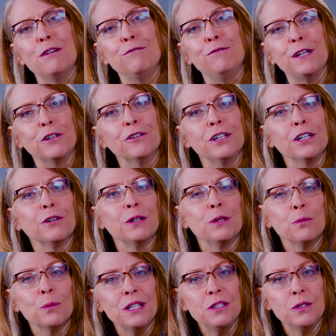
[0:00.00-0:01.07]
of
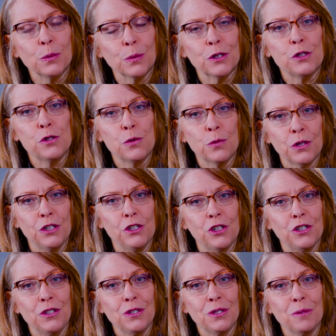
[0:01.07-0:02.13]
veterinary resource
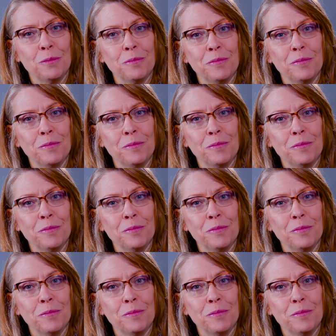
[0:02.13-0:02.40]
shortages.